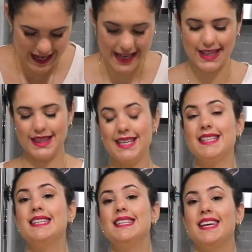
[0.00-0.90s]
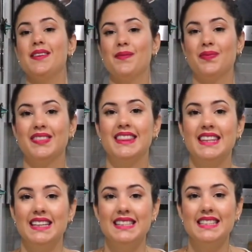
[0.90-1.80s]
And this is it.
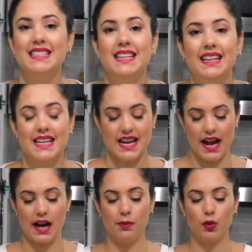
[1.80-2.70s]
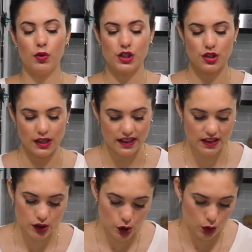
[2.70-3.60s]
This is done. Now I'm going to let
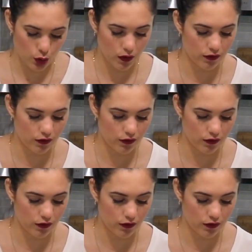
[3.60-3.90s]
this cool